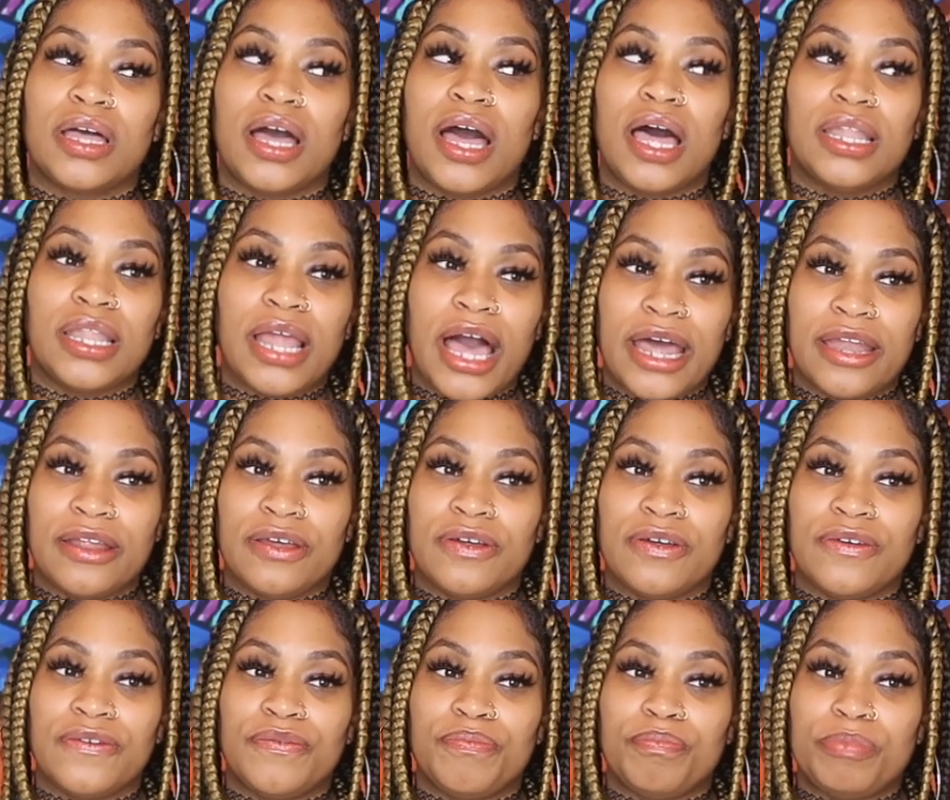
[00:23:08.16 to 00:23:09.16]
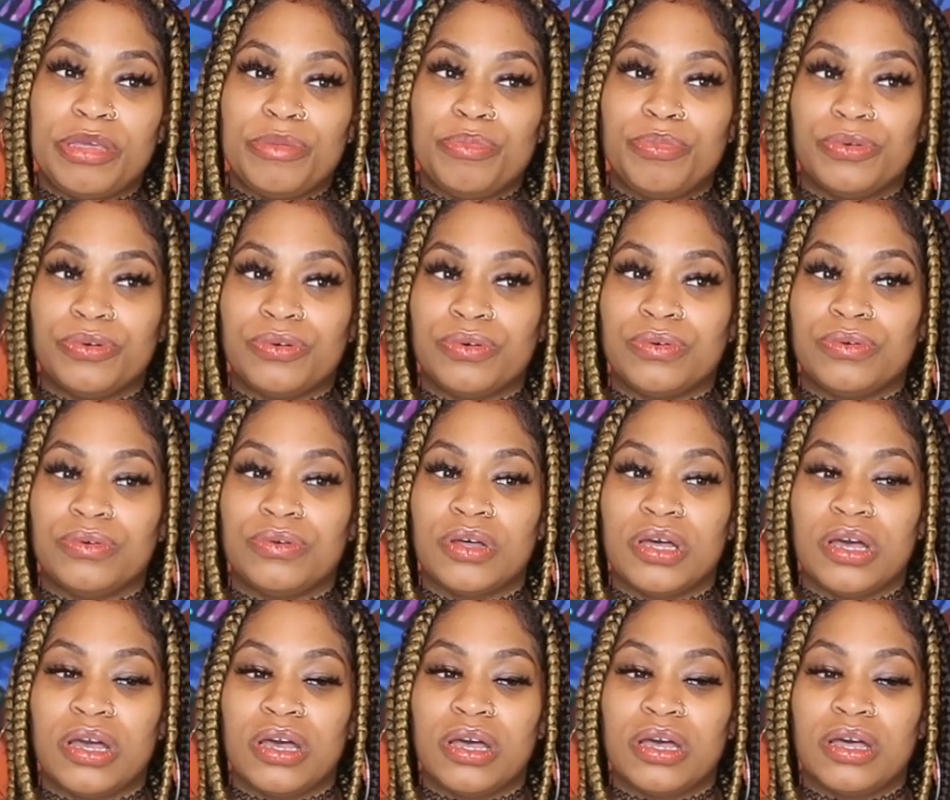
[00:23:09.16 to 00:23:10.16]
a lot of people
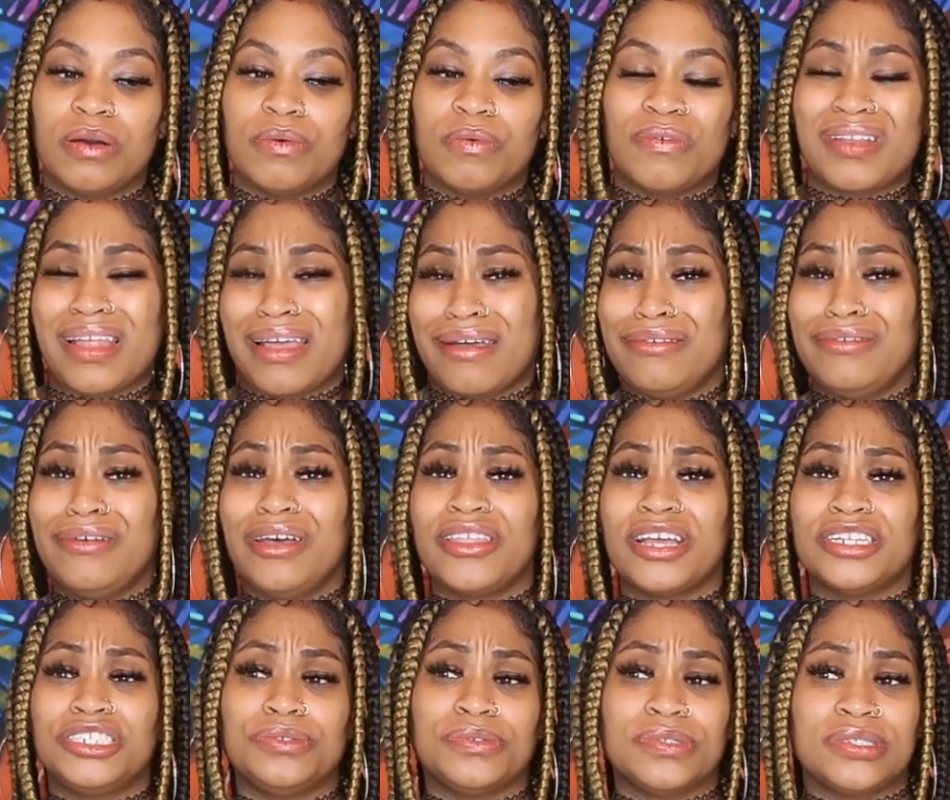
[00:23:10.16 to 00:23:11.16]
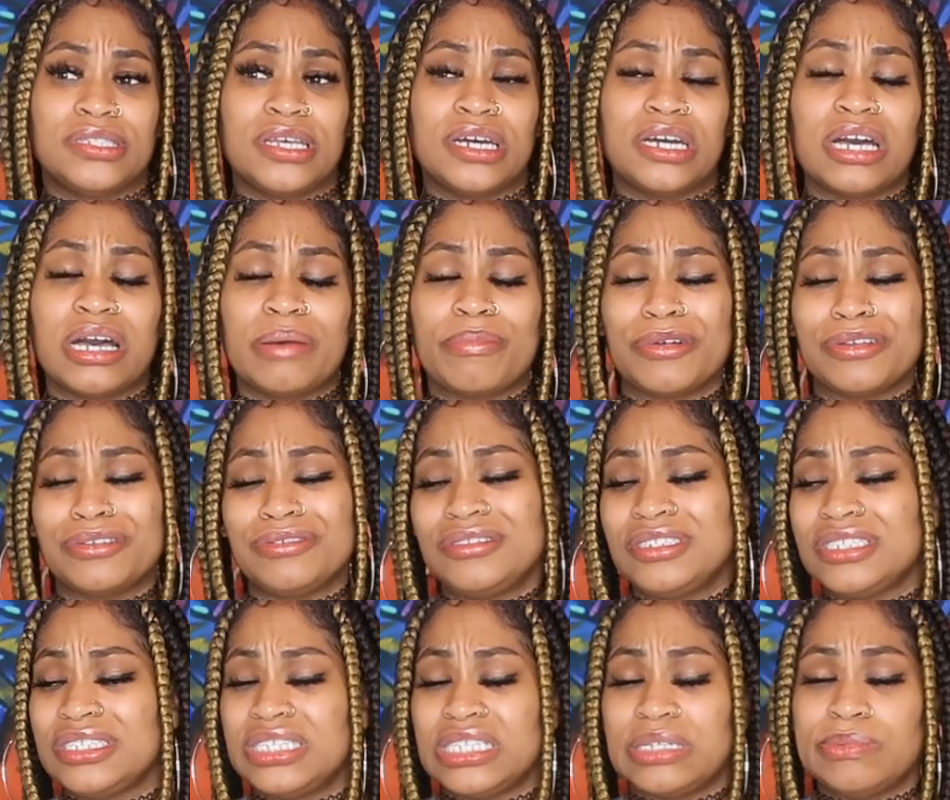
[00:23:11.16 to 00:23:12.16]
were like, oh, I thought you were stuck up, or you
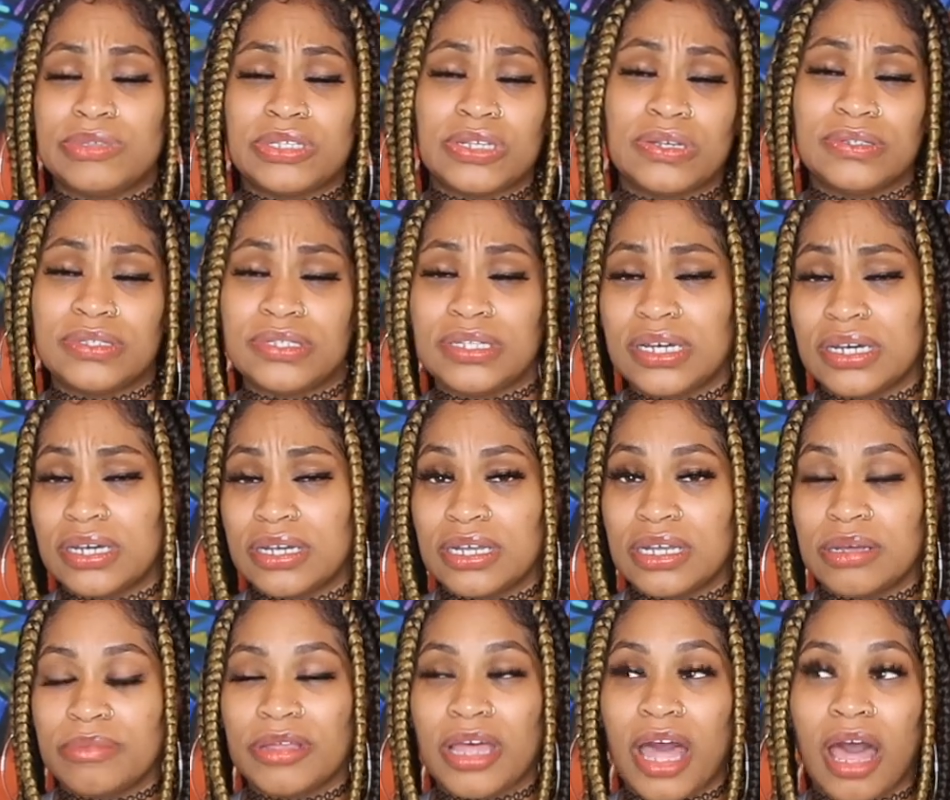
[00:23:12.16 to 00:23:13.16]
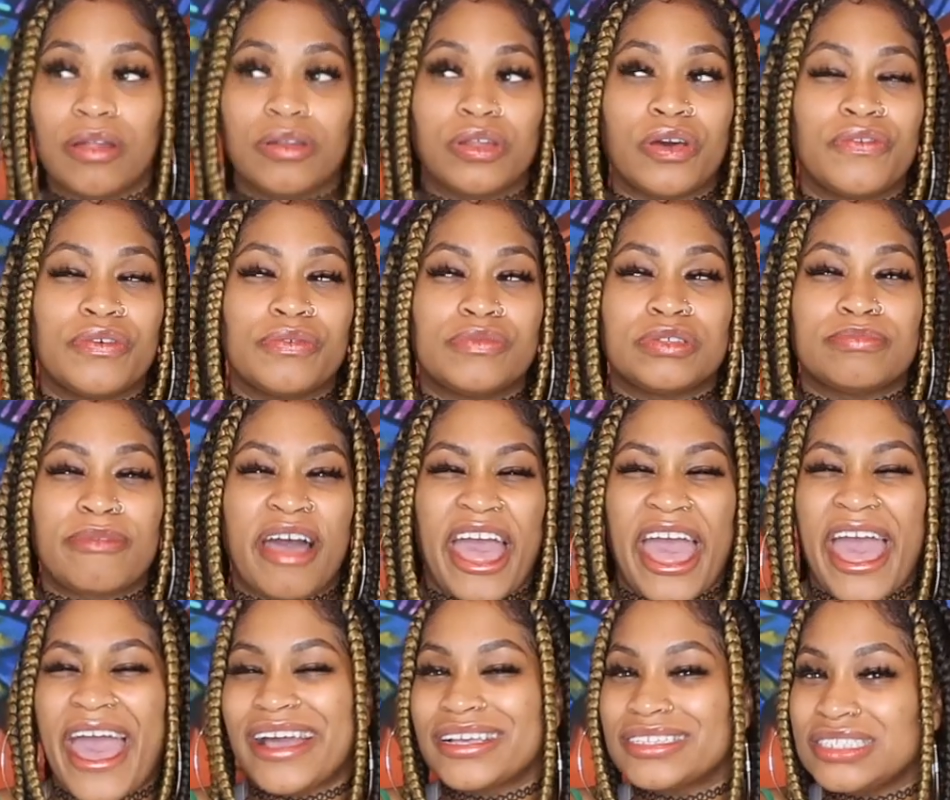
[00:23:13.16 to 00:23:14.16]
just seem so stuck up. I don't know if it was my
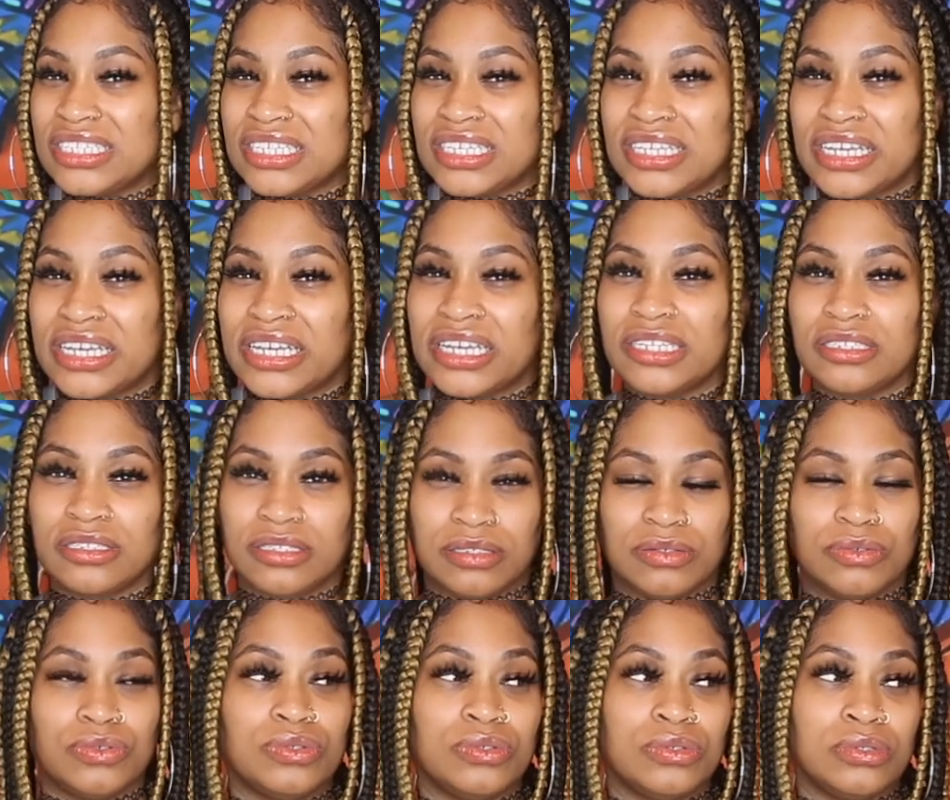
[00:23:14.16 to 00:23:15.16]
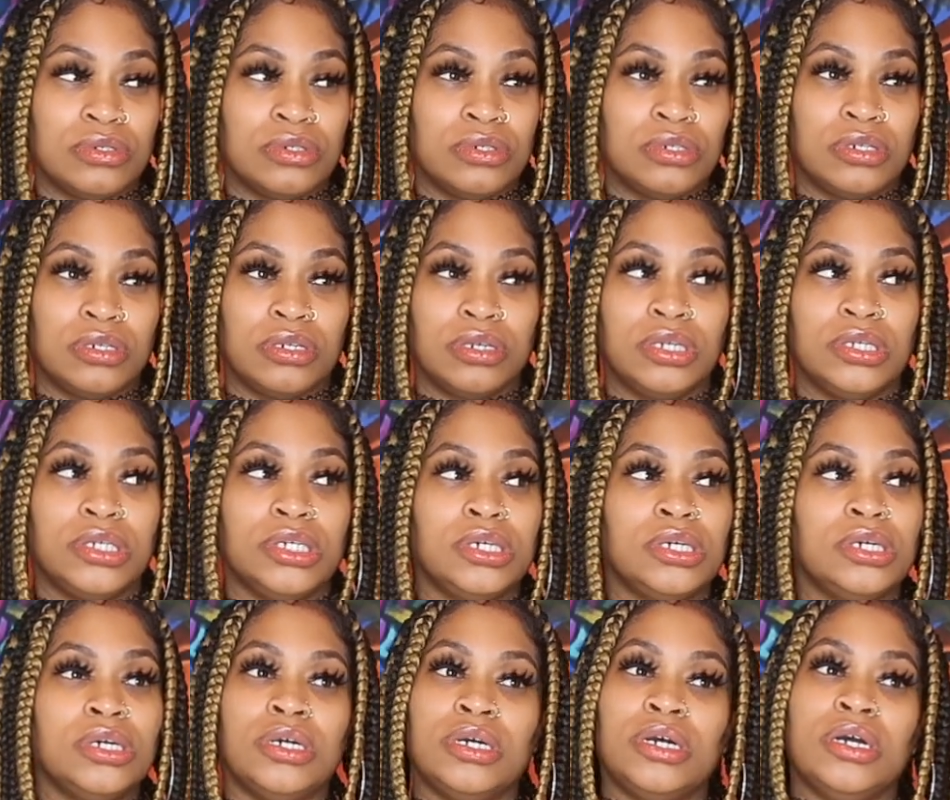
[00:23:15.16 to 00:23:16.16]
accent or
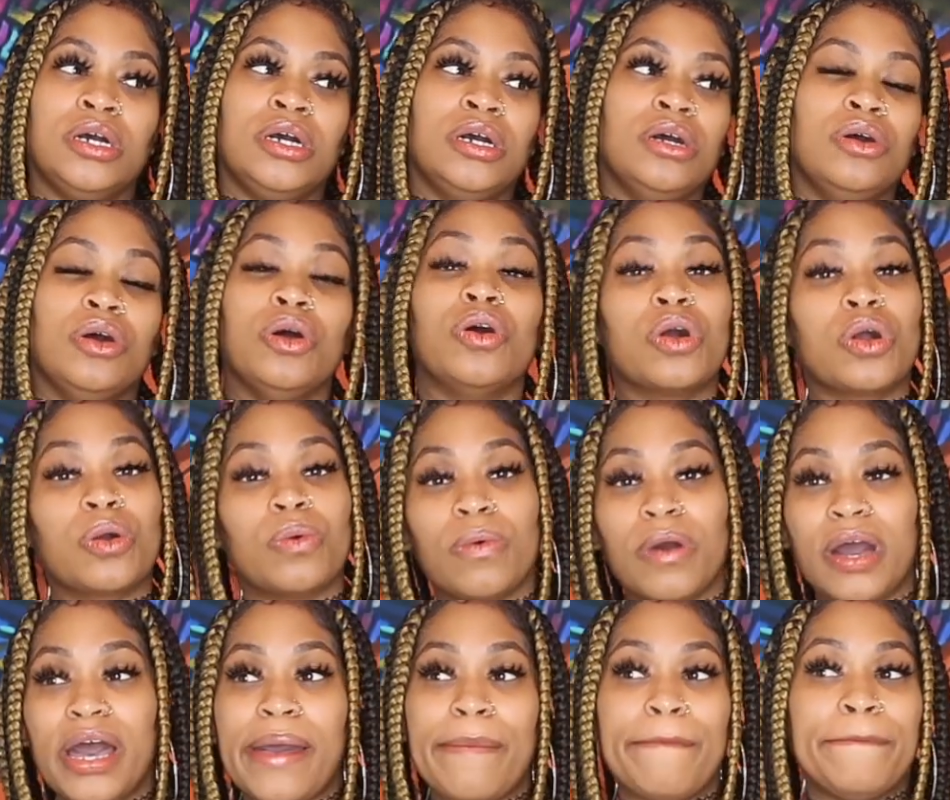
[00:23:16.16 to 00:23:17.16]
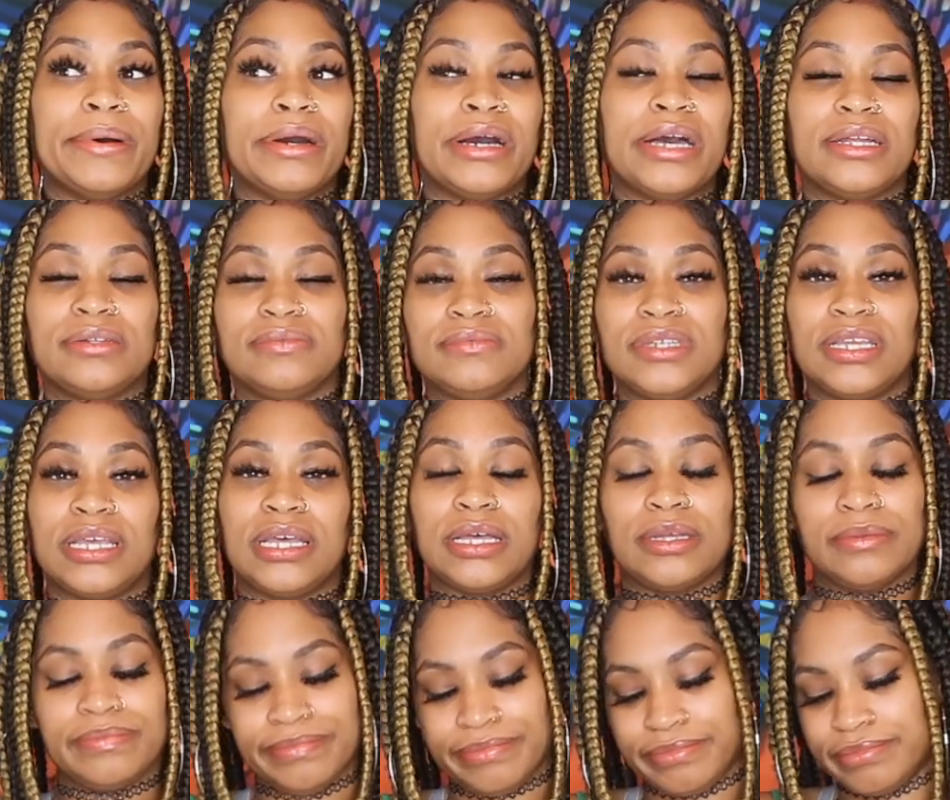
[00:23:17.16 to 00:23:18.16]
what, but yeah.